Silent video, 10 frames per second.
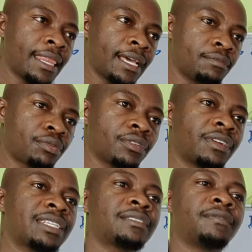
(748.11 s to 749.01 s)
Then
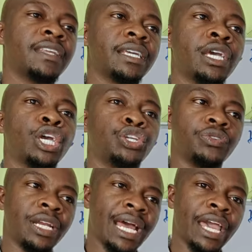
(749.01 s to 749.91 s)
progressively,
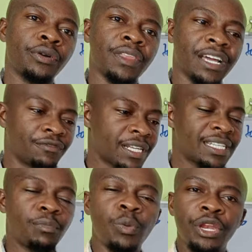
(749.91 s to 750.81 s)
you rely on that. For
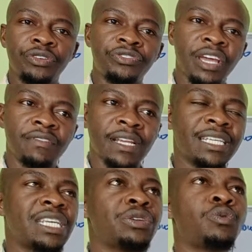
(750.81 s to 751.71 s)
example, when you're driving,
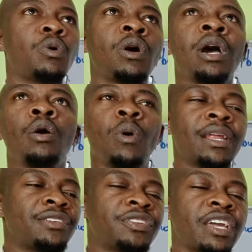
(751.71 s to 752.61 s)
let's say you
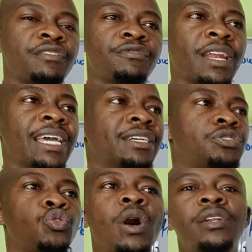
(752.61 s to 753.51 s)
want to drive
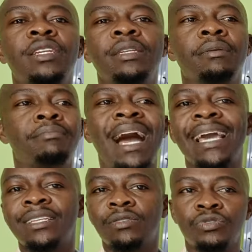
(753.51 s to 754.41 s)
like 200
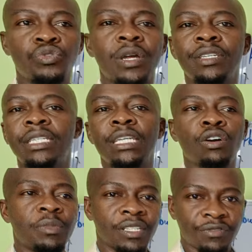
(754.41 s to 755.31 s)
miles or 200
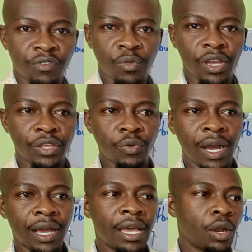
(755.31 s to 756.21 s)
kilometers from where you
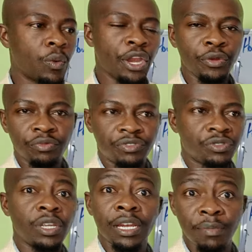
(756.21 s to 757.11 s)
are.
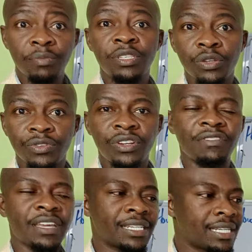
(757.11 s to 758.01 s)
And maybe say you're
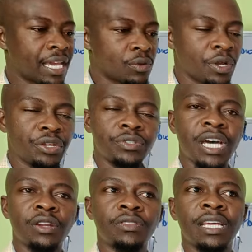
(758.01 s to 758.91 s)
driving at night. When you
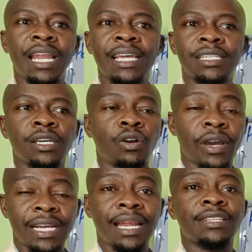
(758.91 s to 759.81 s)
turn on the light
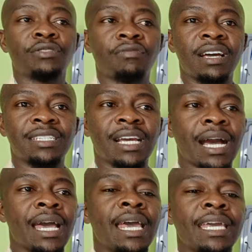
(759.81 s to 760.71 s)
or headlights of that car,